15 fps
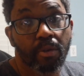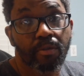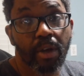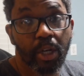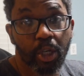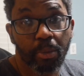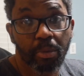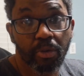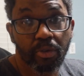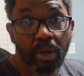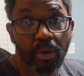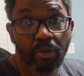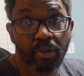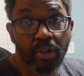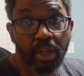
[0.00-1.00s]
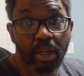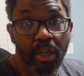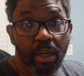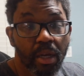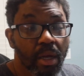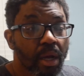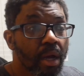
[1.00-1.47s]
vegetables don't stick.
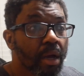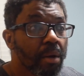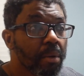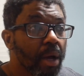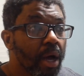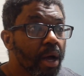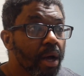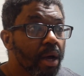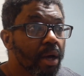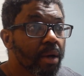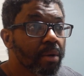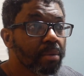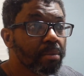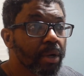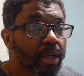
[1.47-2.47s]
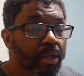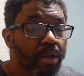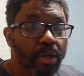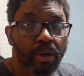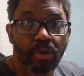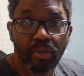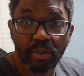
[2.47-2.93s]
But you
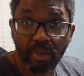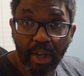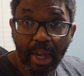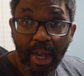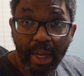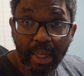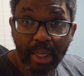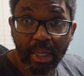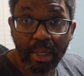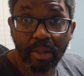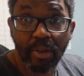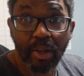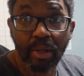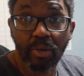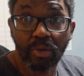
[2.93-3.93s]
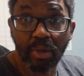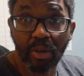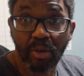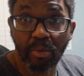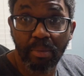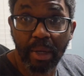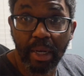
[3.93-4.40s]
know, since I got kids, I use a
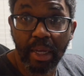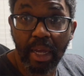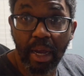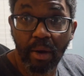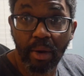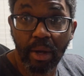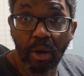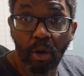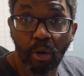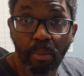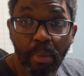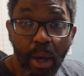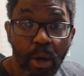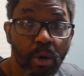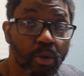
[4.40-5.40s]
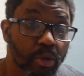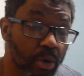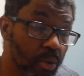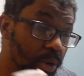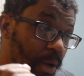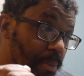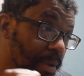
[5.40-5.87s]
little bit of Kerrygold butter,
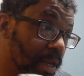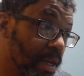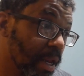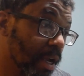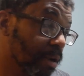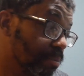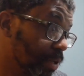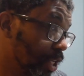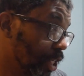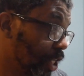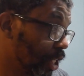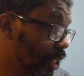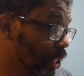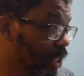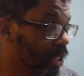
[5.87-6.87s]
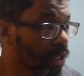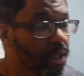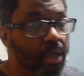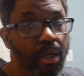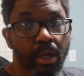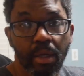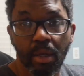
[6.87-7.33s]
throw it up in there, psh,
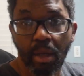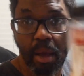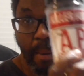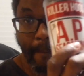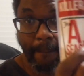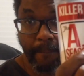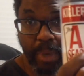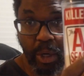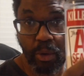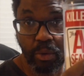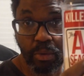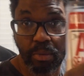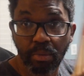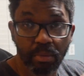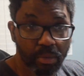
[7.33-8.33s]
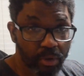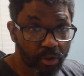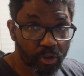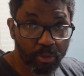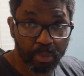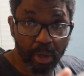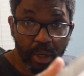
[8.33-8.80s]
boom,
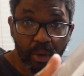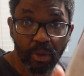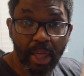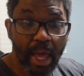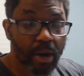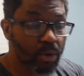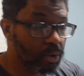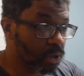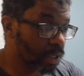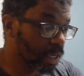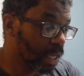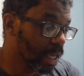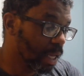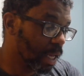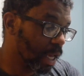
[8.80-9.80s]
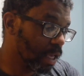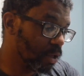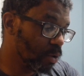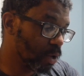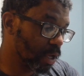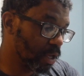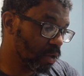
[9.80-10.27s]
sprinkle that on, and
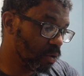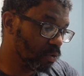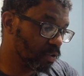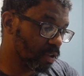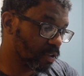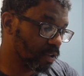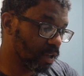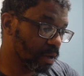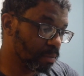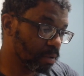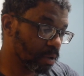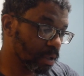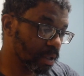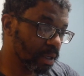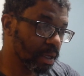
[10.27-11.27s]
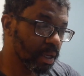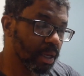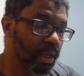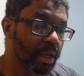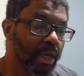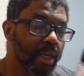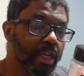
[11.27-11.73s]
you can use this liberally.
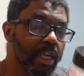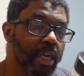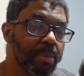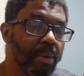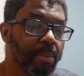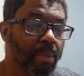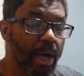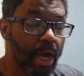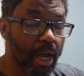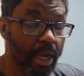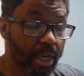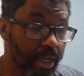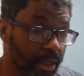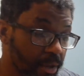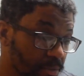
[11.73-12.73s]
Keep in mind,